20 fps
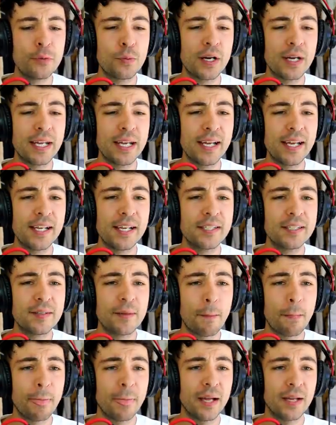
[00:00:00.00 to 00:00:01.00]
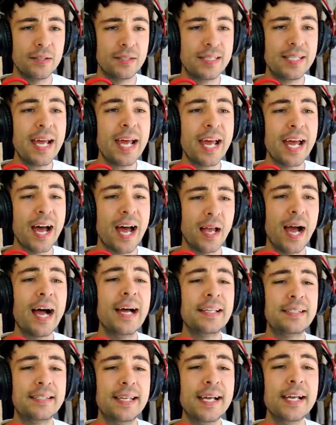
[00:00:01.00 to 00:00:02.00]
one is. Dare. A
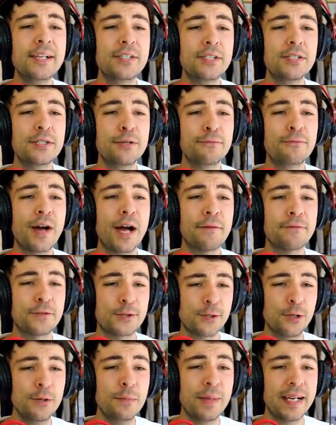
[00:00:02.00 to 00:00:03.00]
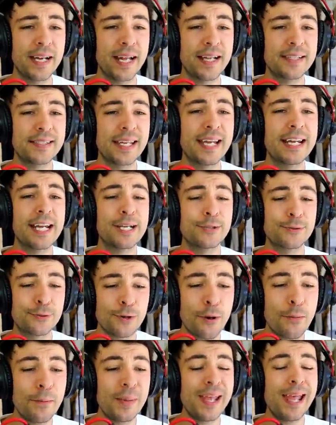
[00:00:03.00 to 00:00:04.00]
day to survive 2 minutes in a
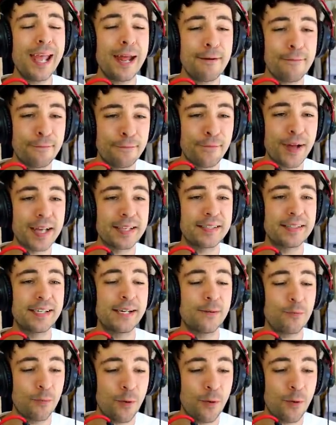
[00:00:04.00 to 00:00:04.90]
zombie-infested